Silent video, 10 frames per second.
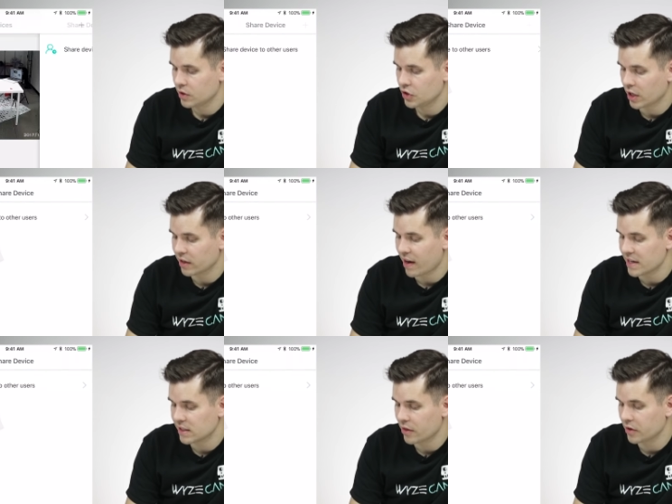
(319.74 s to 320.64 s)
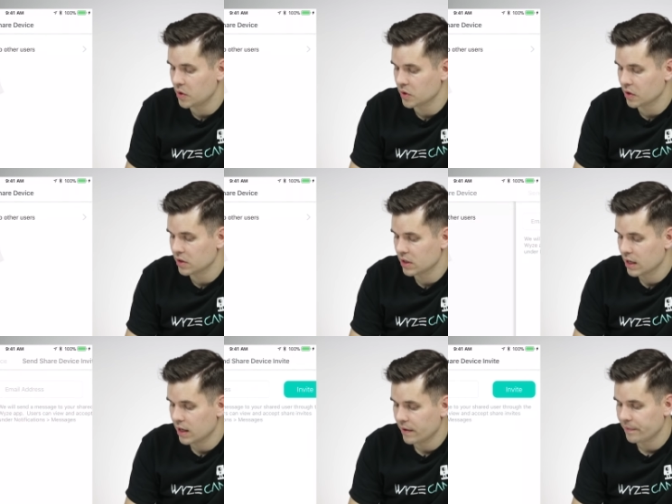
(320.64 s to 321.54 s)
share device to other users,
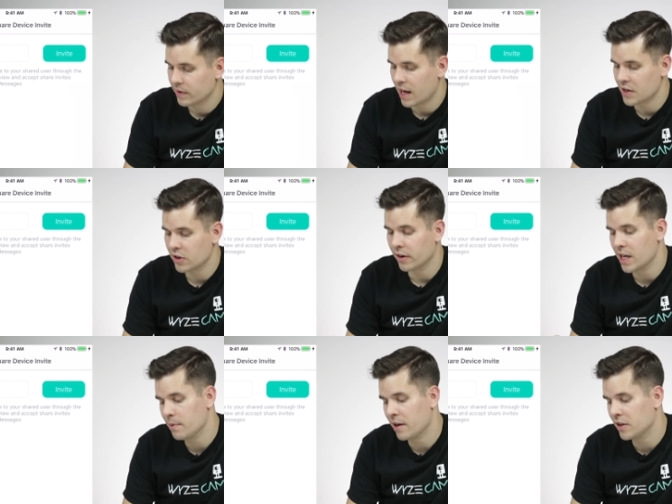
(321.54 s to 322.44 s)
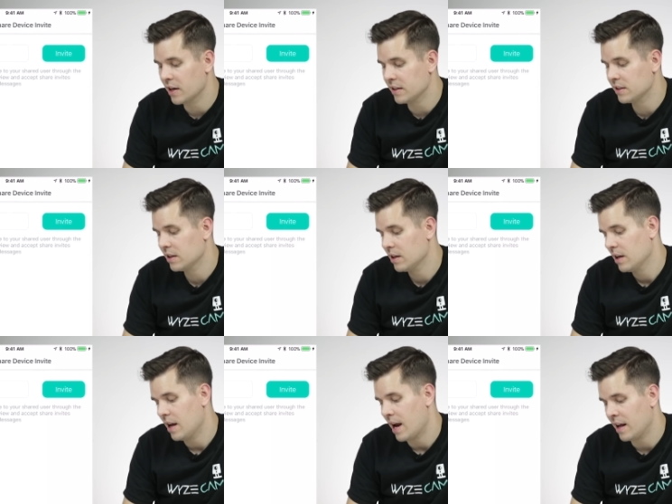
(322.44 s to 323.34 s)
enter their email address,
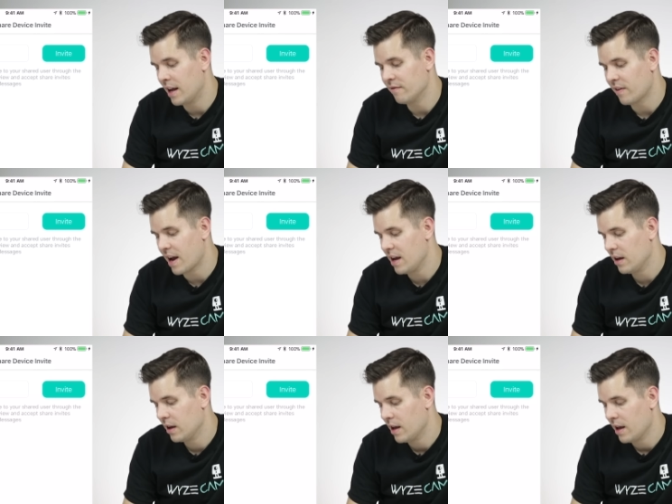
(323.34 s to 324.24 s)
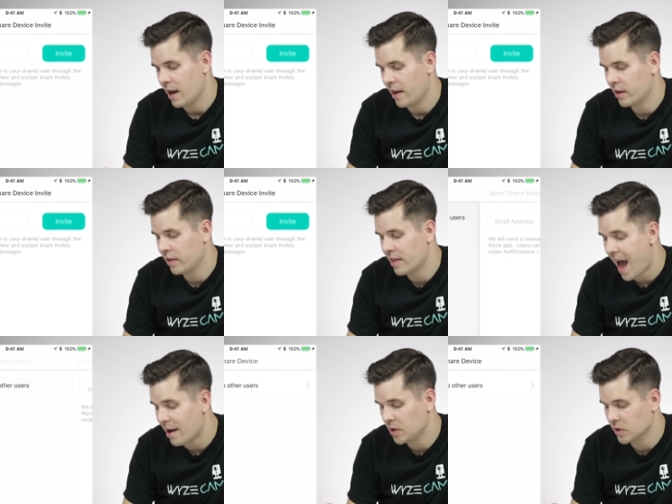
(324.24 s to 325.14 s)
and hit invite, and then
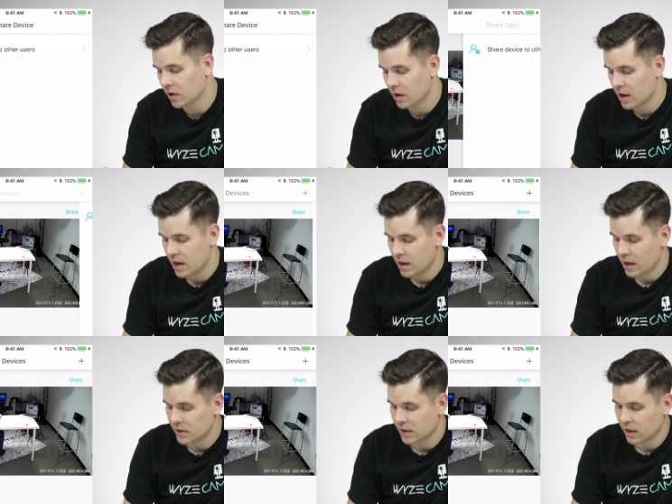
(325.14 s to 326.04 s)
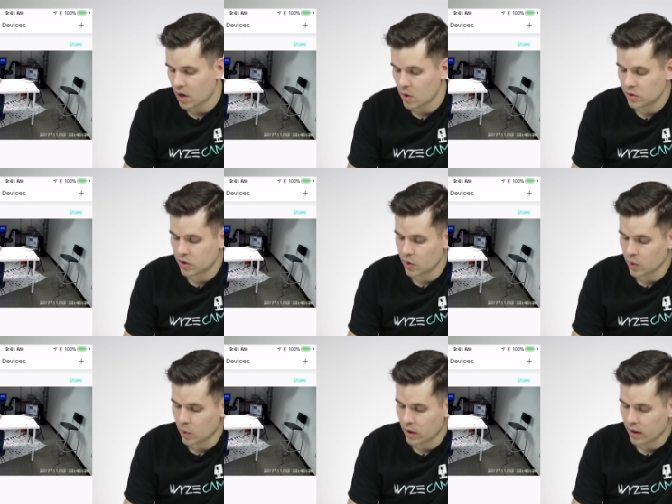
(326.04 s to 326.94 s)
that user is gonna go
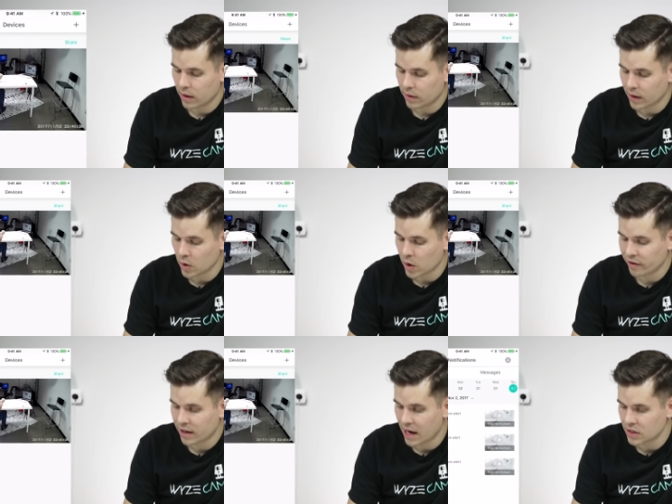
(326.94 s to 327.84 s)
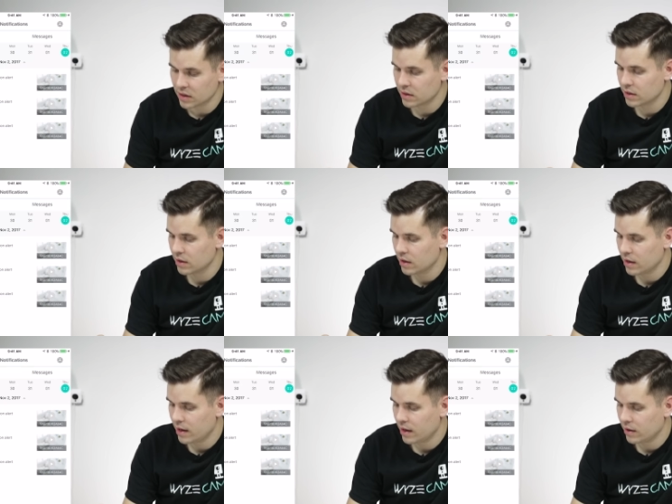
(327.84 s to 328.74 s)
to their notifications,
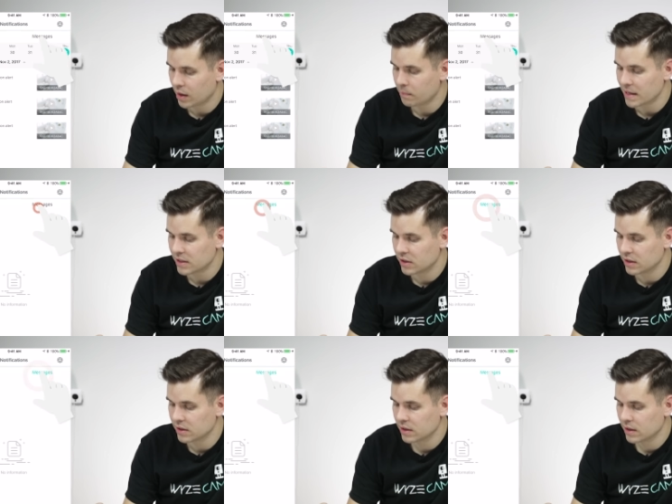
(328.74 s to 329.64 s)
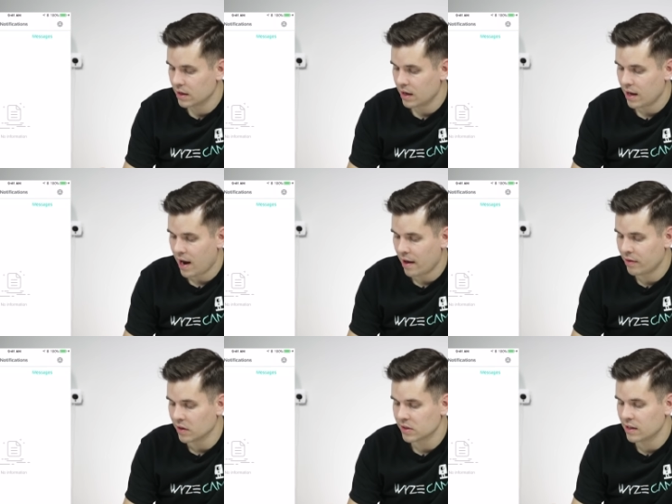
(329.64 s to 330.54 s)
their messages,
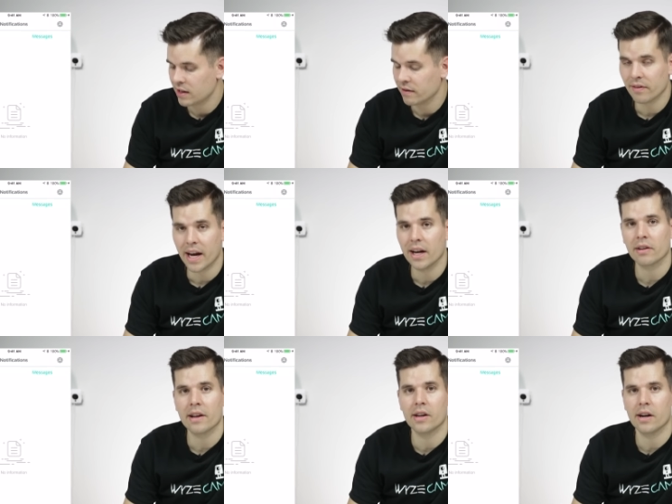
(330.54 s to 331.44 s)
and they'll see the invite right